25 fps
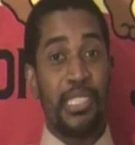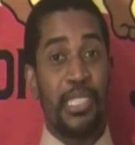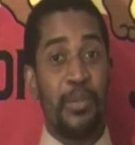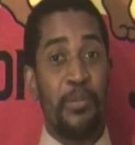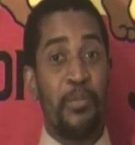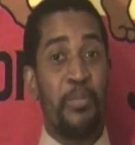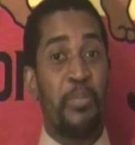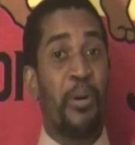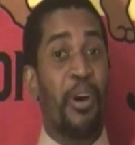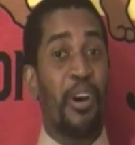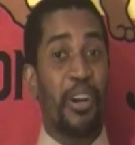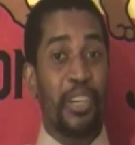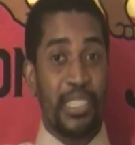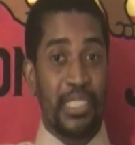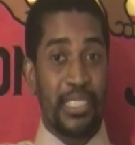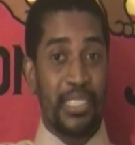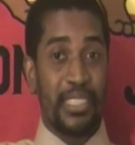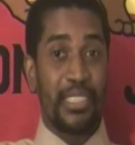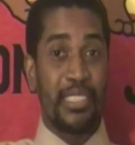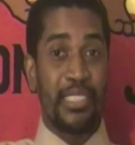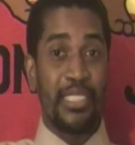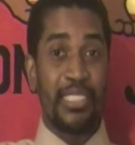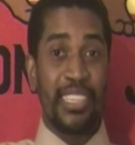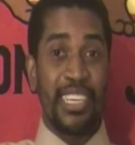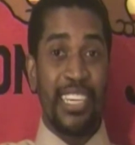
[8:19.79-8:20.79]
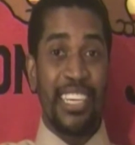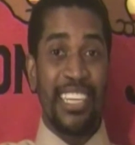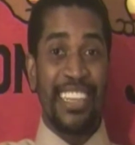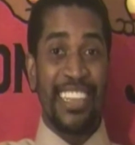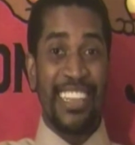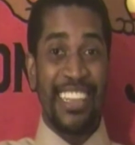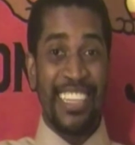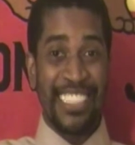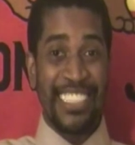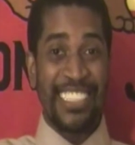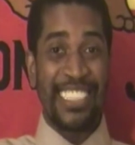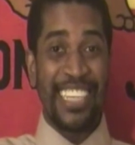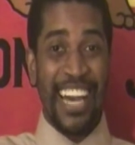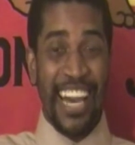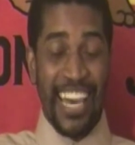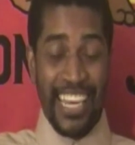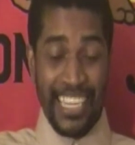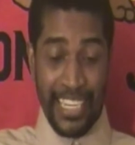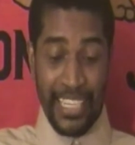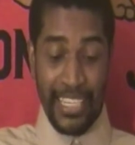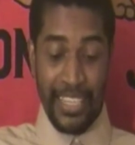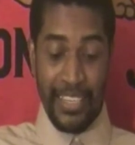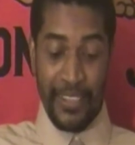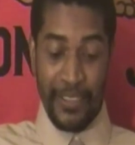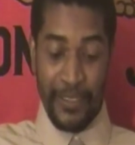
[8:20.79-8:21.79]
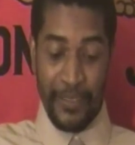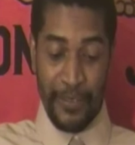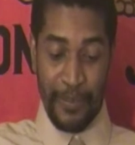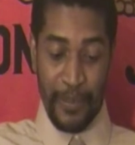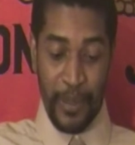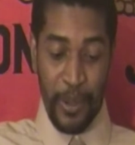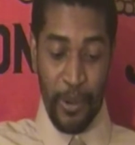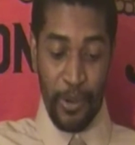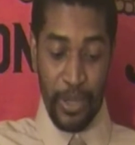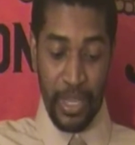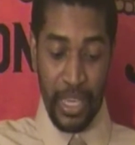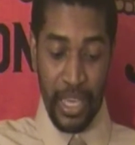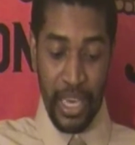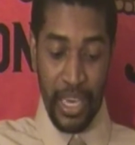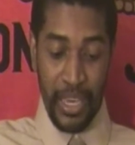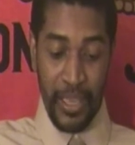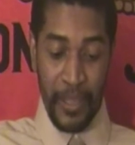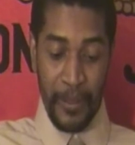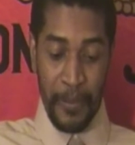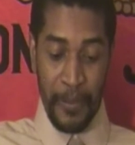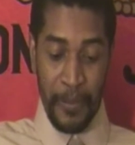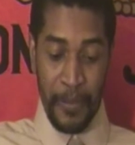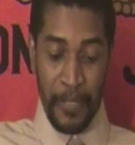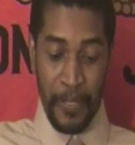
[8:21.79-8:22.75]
debunks this idea, okay?